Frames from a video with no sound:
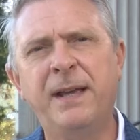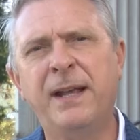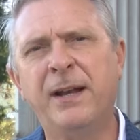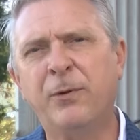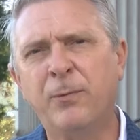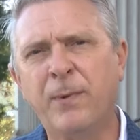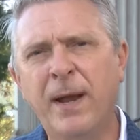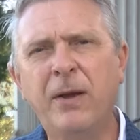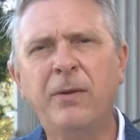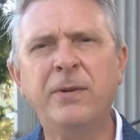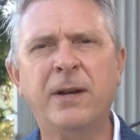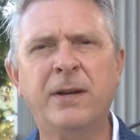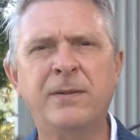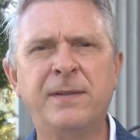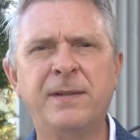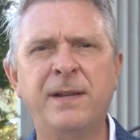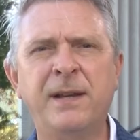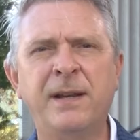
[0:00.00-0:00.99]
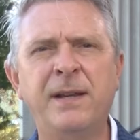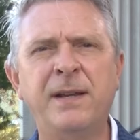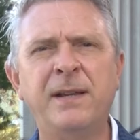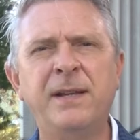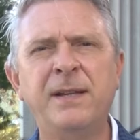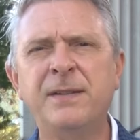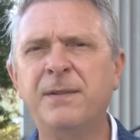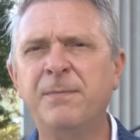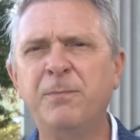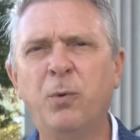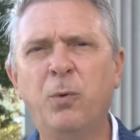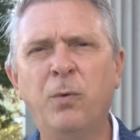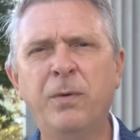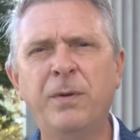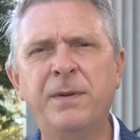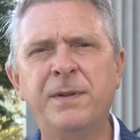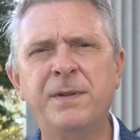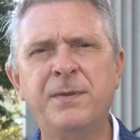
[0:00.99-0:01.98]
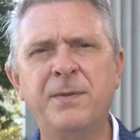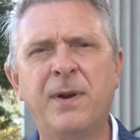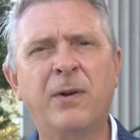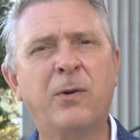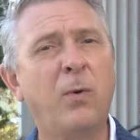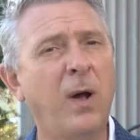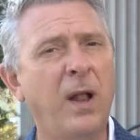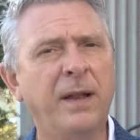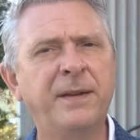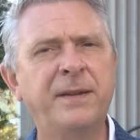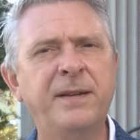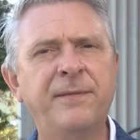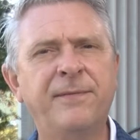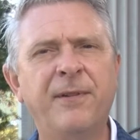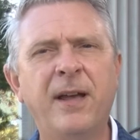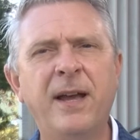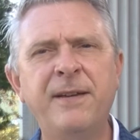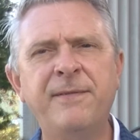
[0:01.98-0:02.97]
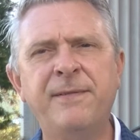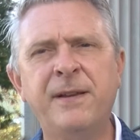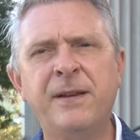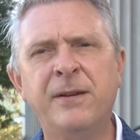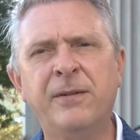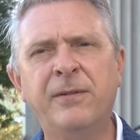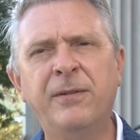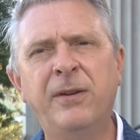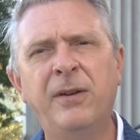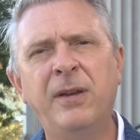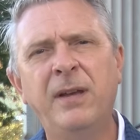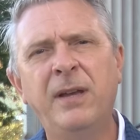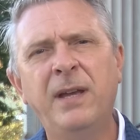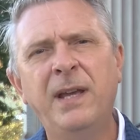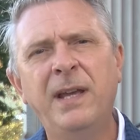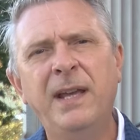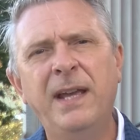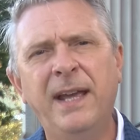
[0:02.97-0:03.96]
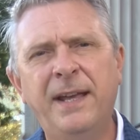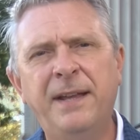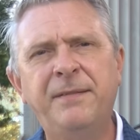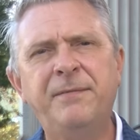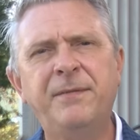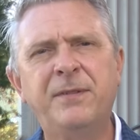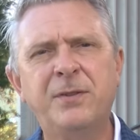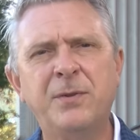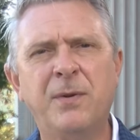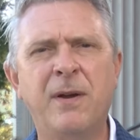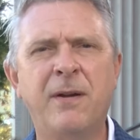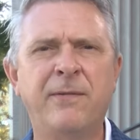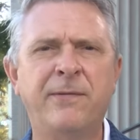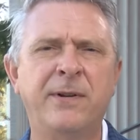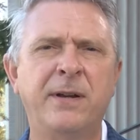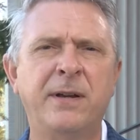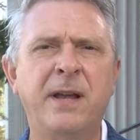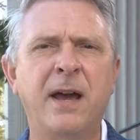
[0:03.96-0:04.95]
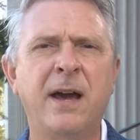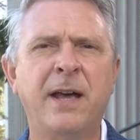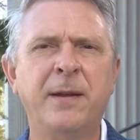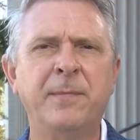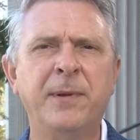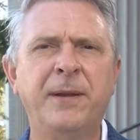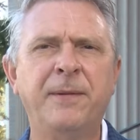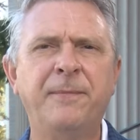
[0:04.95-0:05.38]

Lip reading: and around our city is important to our quality of life here and to our economy.